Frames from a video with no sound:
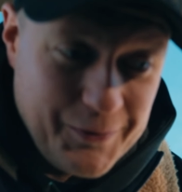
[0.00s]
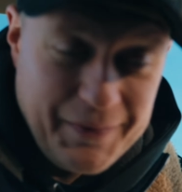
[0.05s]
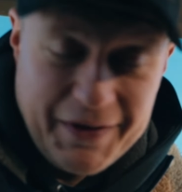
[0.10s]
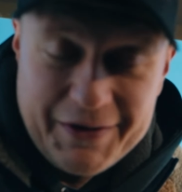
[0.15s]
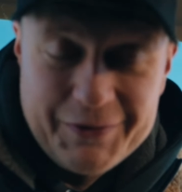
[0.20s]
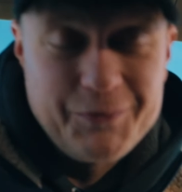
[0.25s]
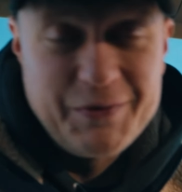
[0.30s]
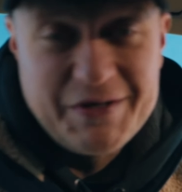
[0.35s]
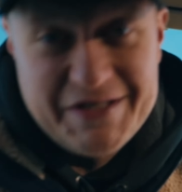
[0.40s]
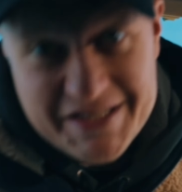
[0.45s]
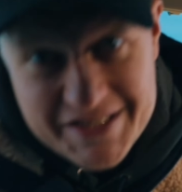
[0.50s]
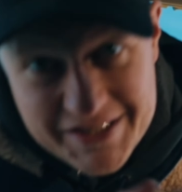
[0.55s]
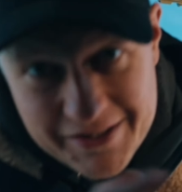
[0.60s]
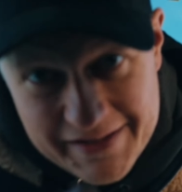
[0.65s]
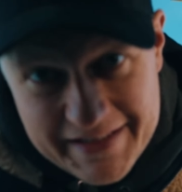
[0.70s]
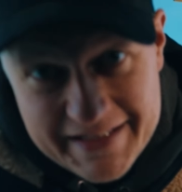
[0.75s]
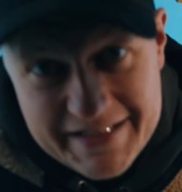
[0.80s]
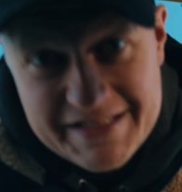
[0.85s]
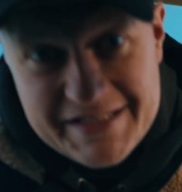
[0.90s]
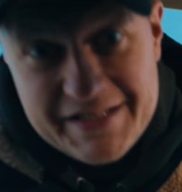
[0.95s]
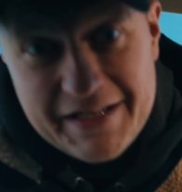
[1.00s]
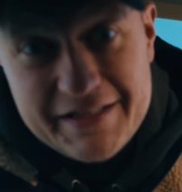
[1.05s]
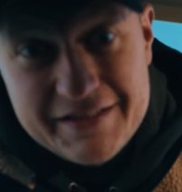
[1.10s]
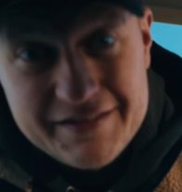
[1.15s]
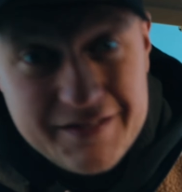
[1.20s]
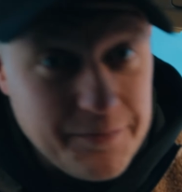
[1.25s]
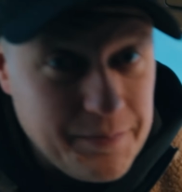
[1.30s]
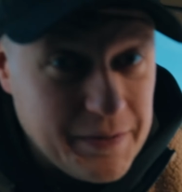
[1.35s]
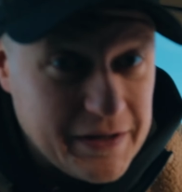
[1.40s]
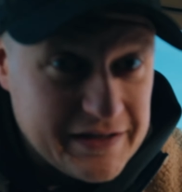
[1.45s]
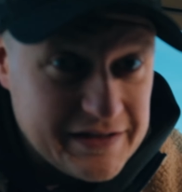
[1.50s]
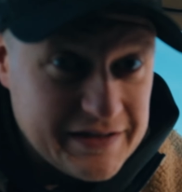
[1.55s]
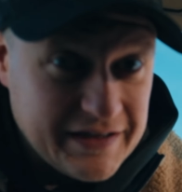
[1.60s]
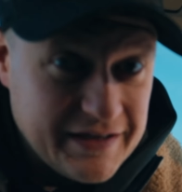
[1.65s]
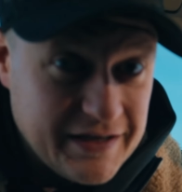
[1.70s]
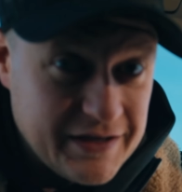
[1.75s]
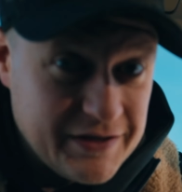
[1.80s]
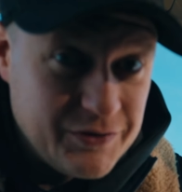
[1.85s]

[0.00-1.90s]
but which is the lens I typically